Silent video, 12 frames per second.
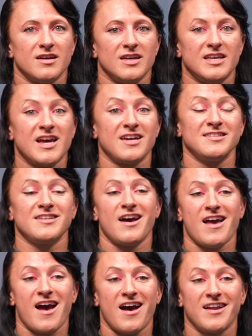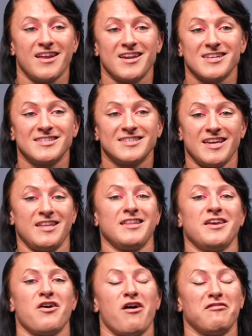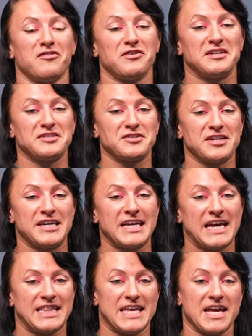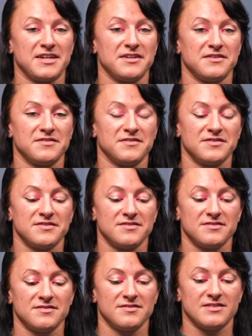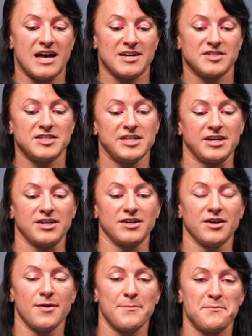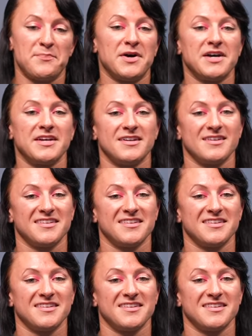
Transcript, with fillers: Yes, I had an insanely awful injury at the end of last year, but